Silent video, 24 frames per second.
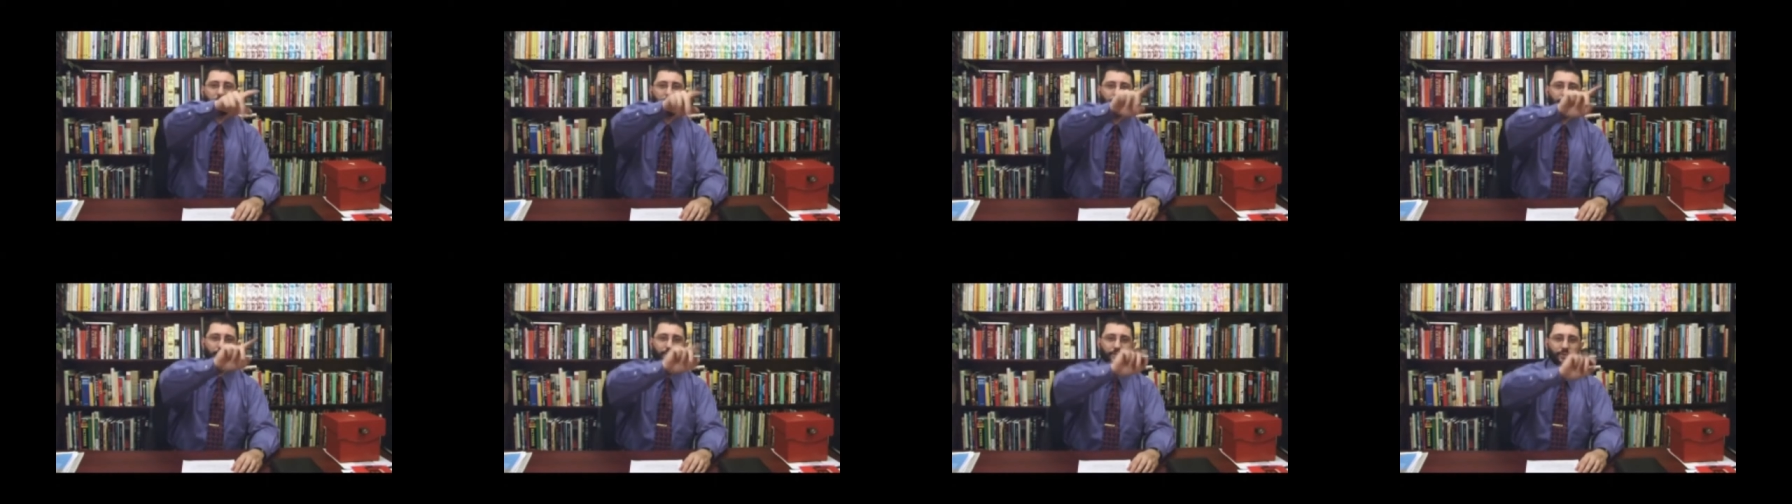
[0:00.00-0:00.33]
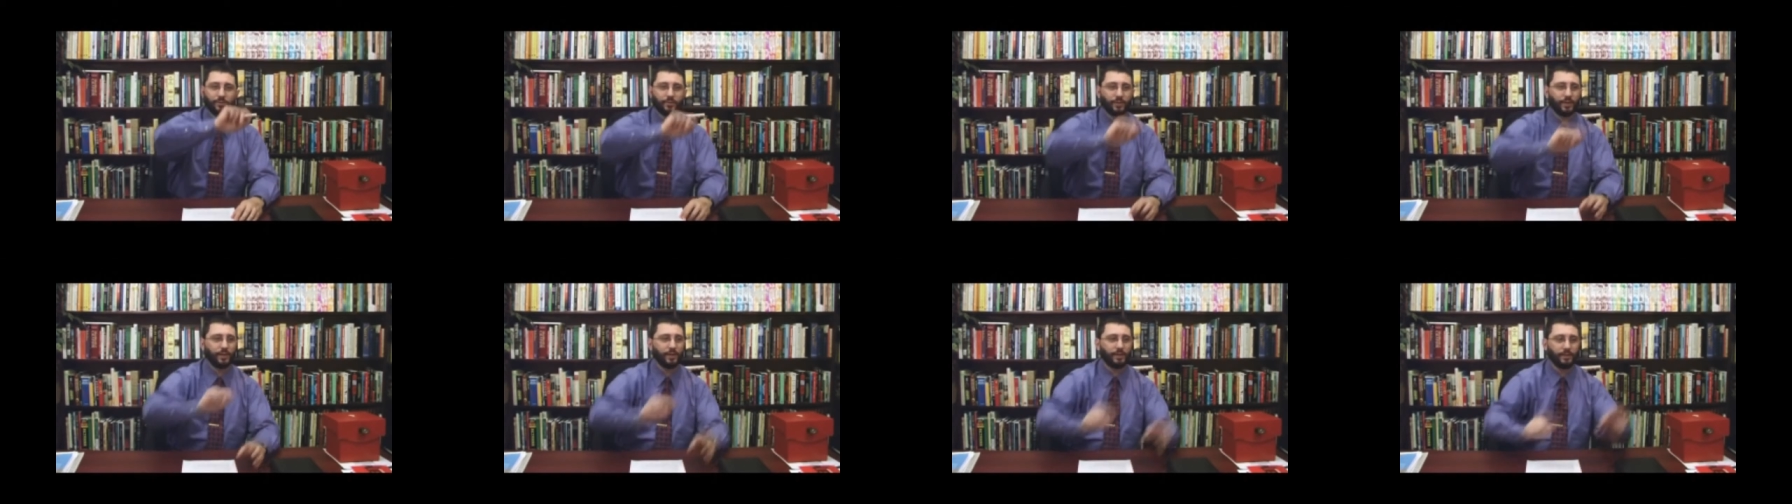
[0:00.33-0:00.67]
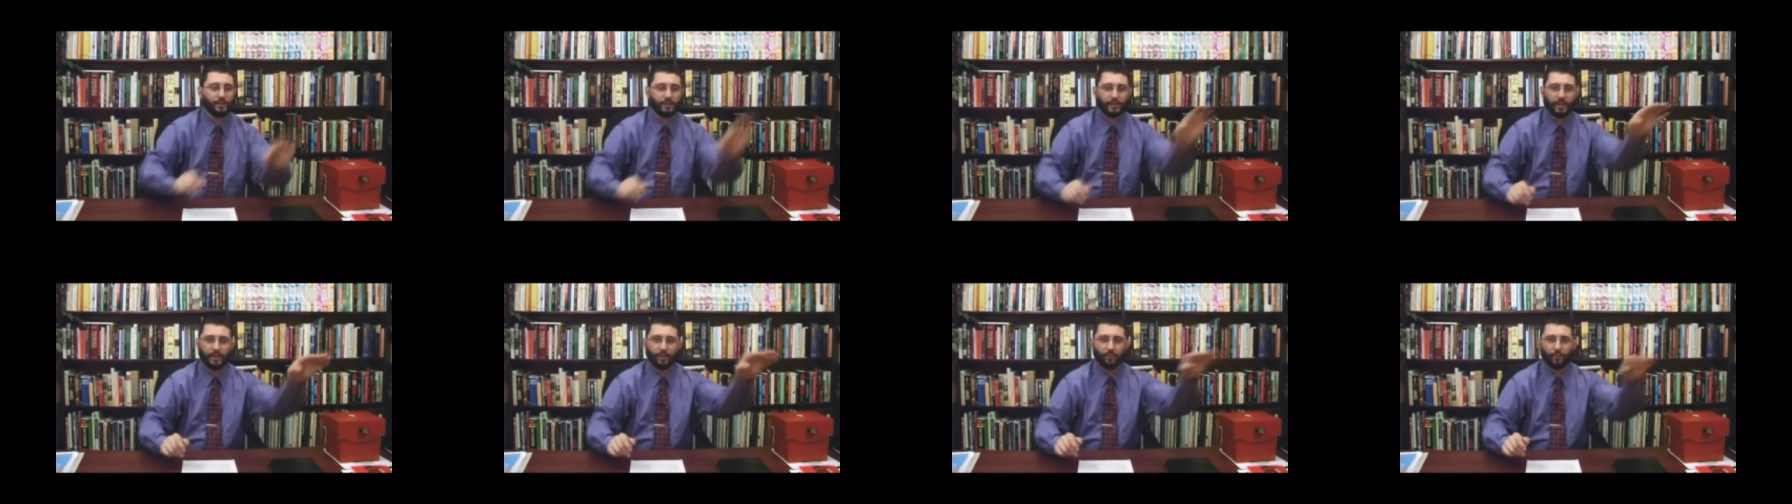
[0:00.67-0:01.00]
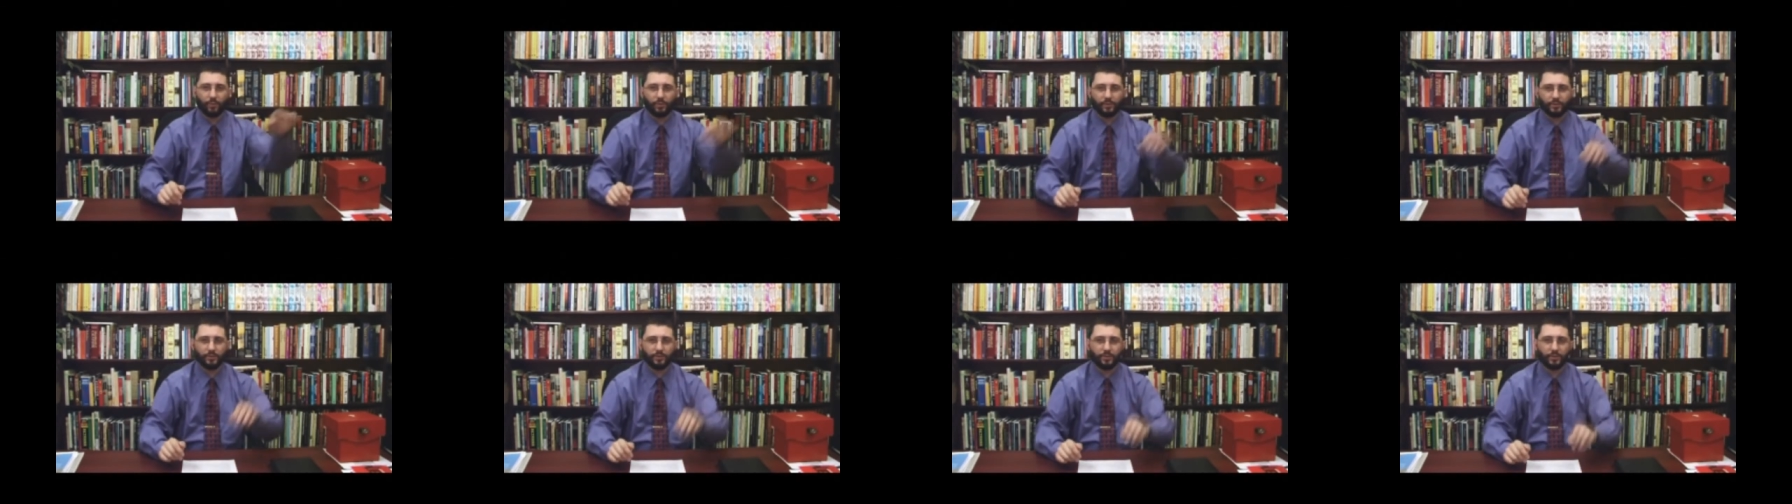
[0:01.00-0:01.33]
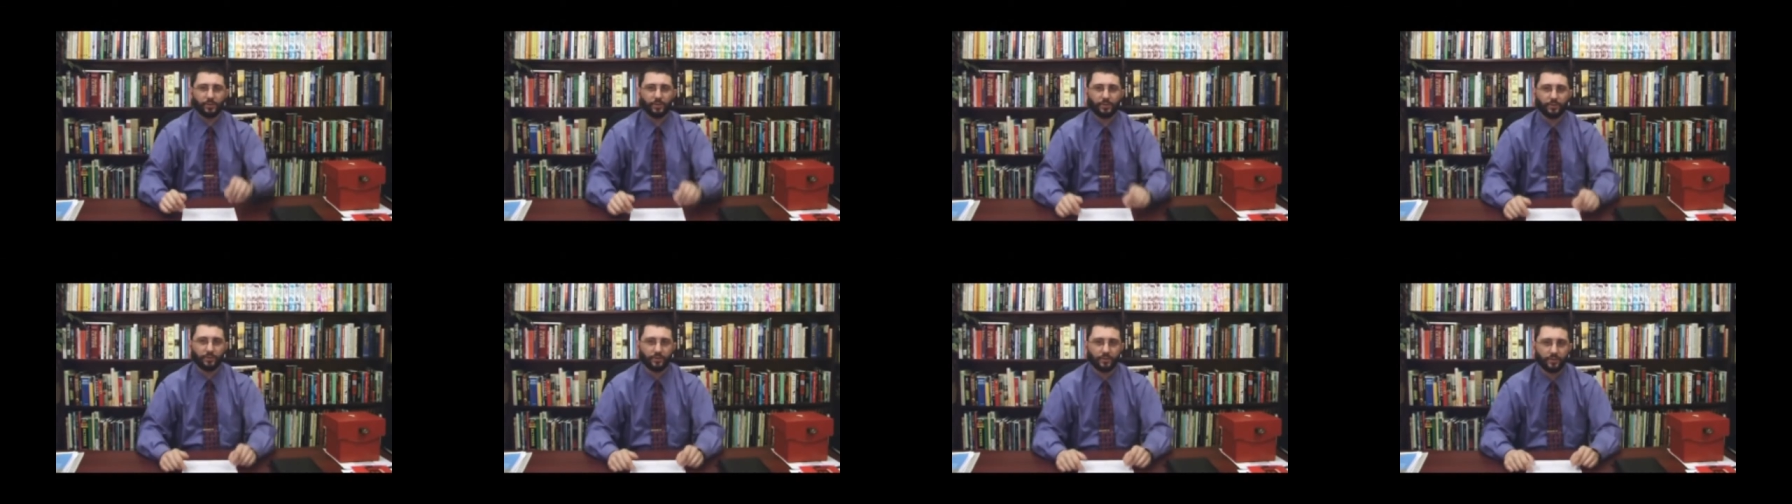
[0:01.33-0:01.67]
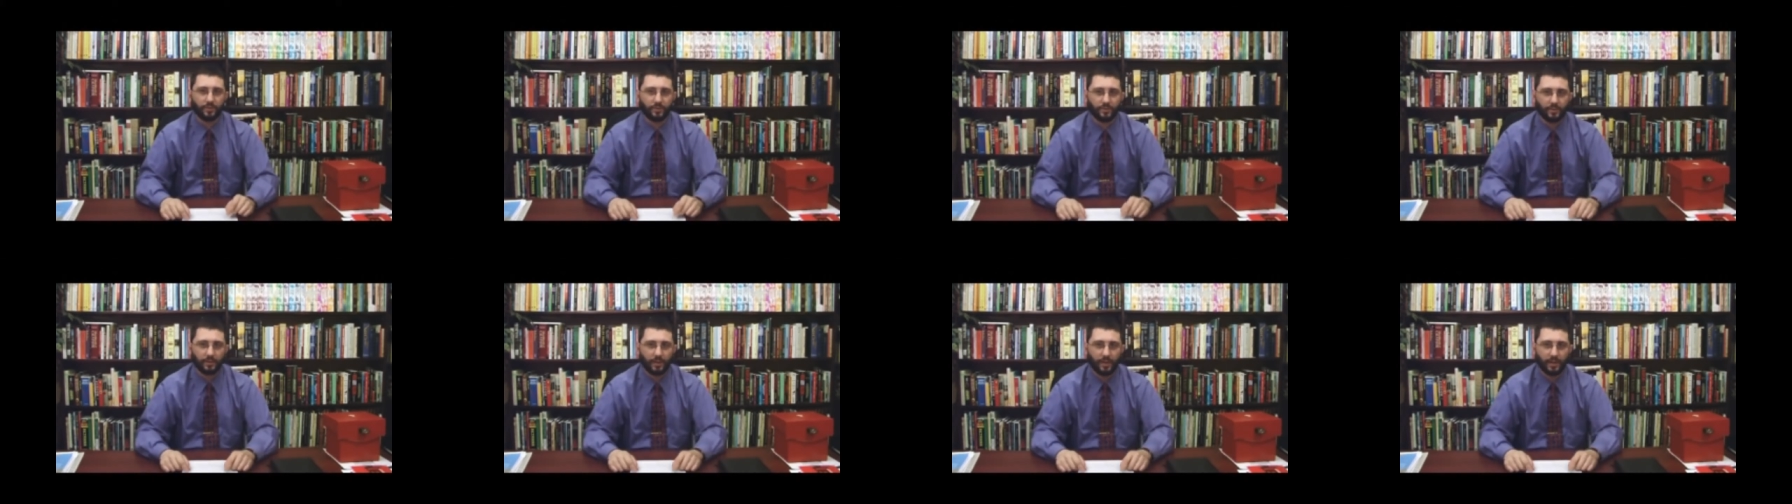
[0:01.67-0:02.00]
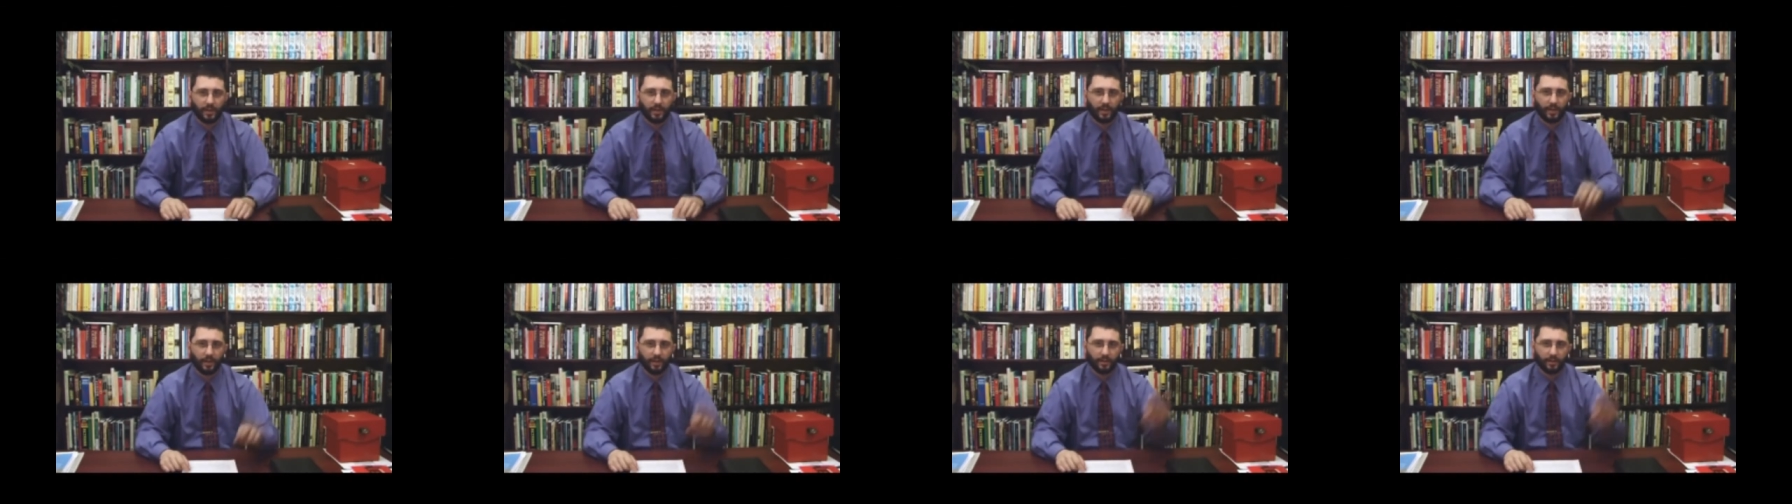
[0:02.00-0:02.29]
concentrated in that one church and the,